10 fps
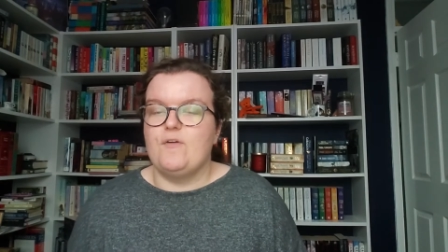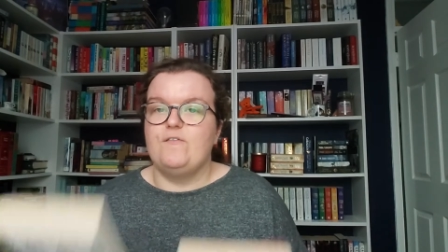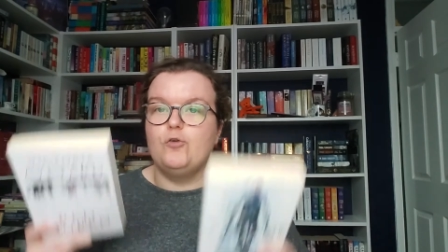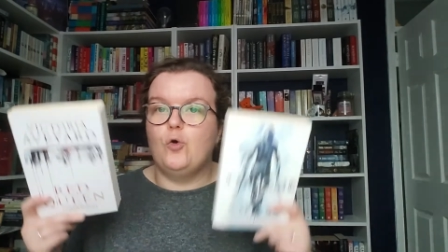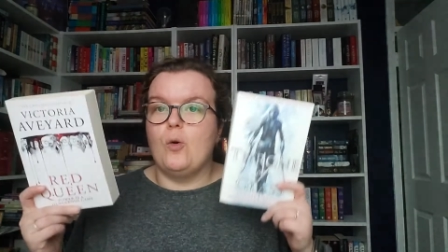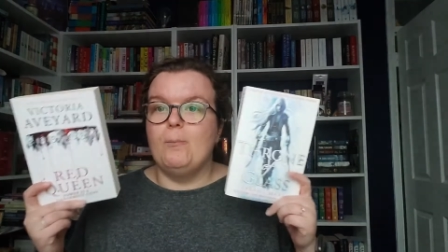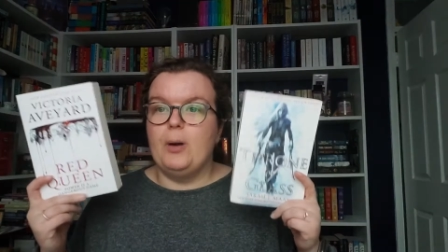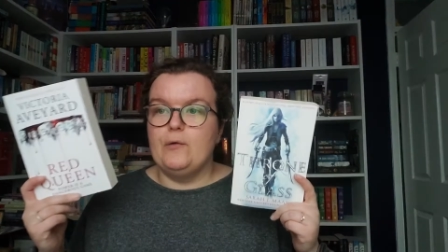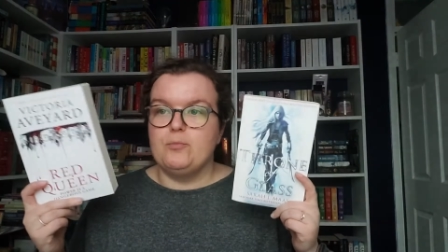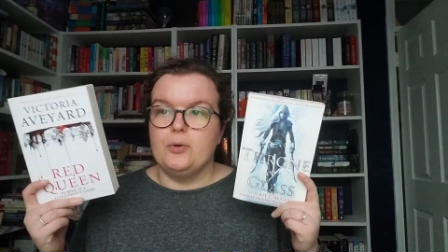for
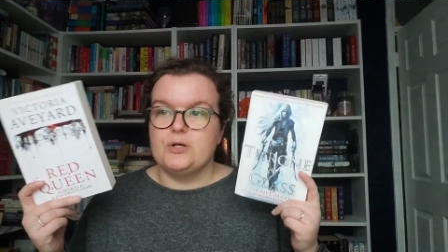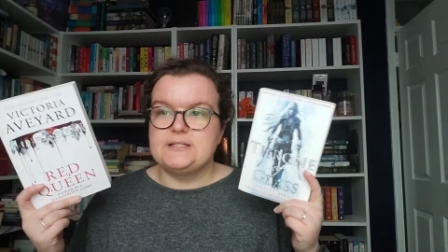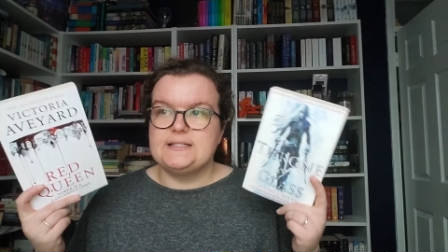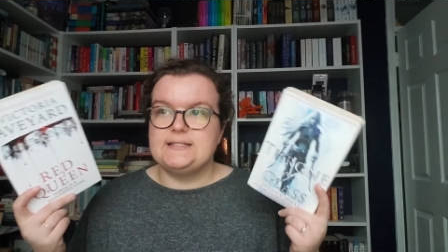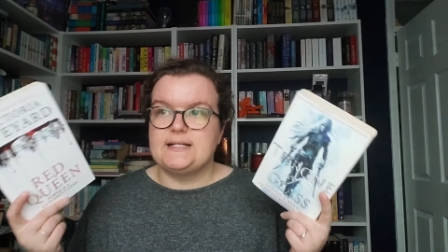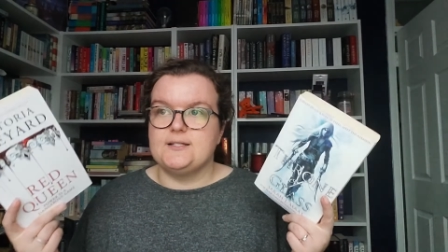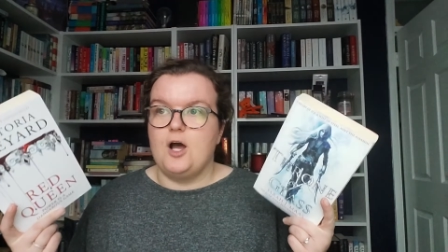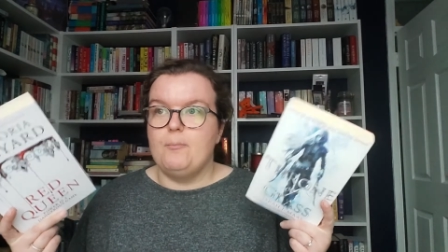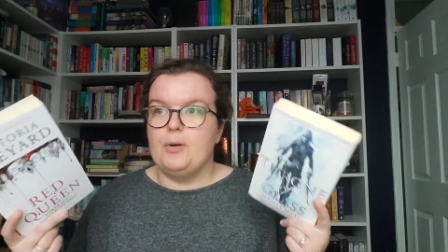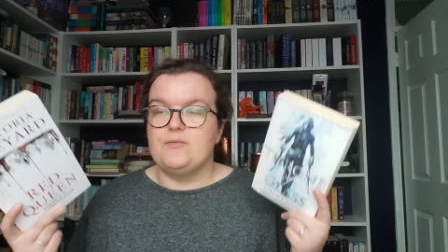both books set
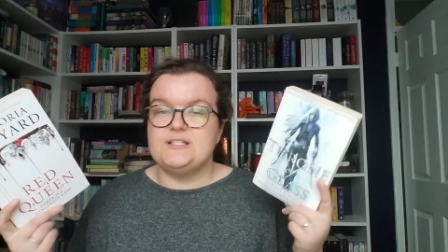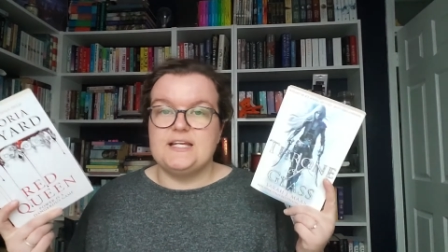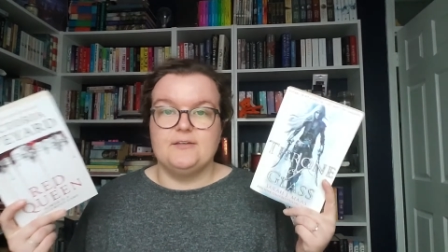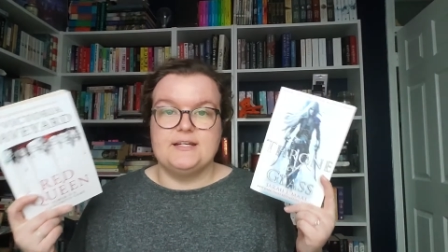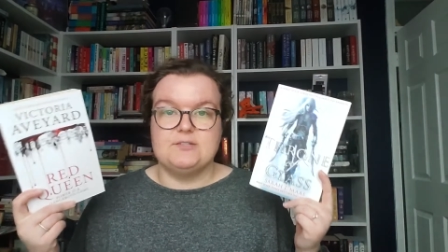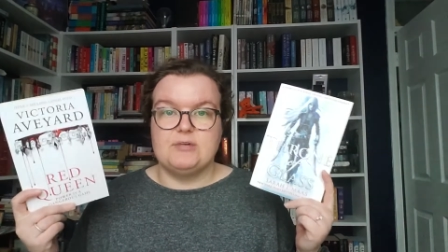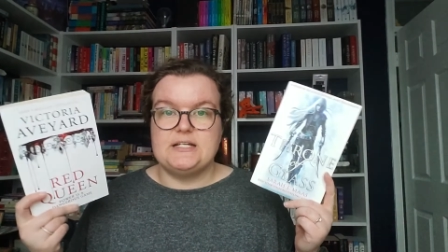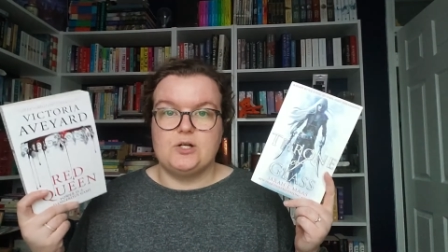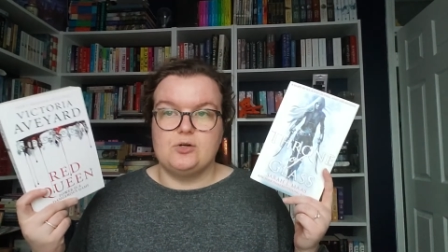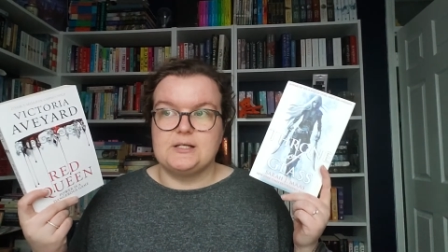up, both series
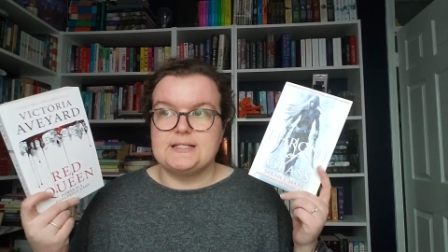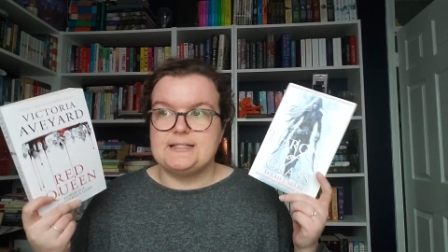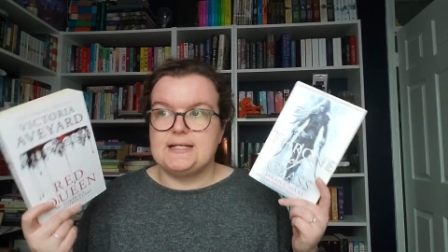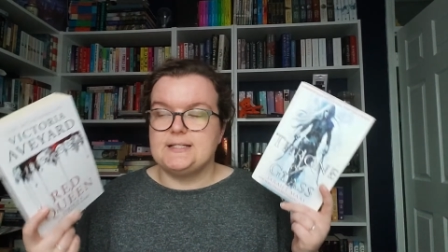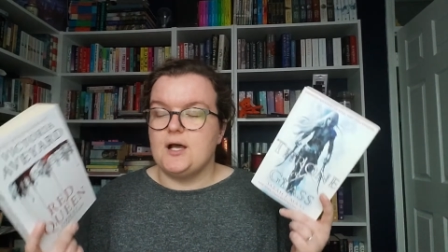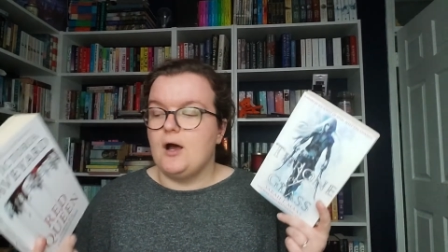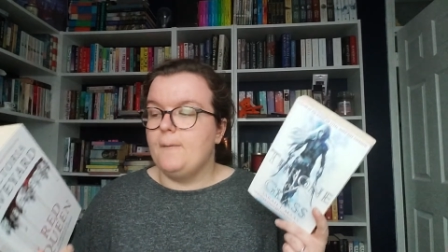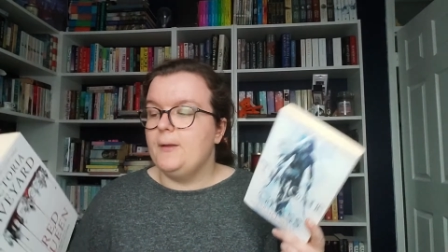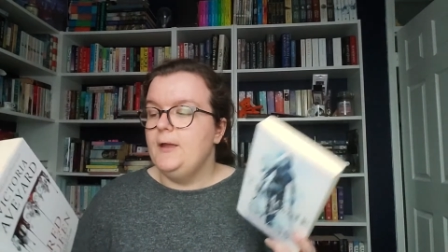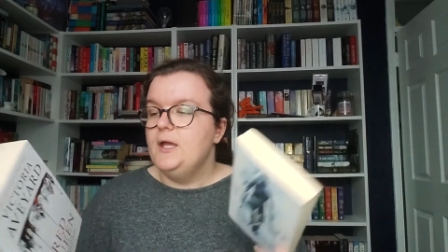read-alongs set up.